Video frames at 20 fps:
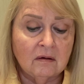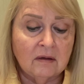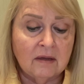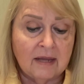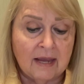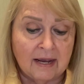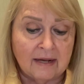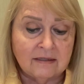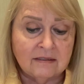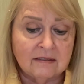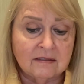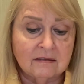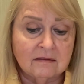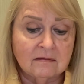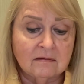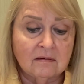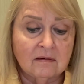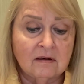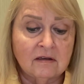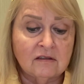Yes,
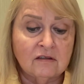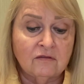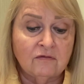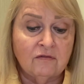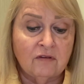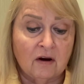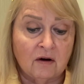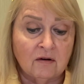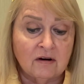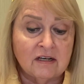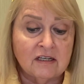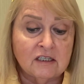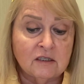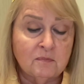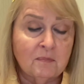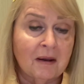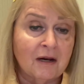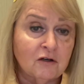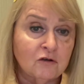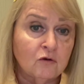it's a very
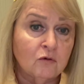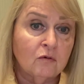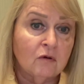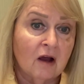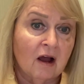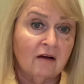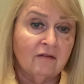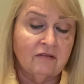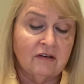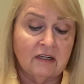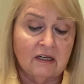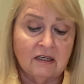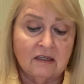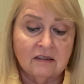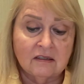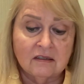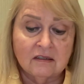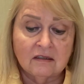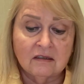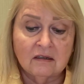special
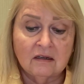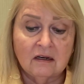covenant.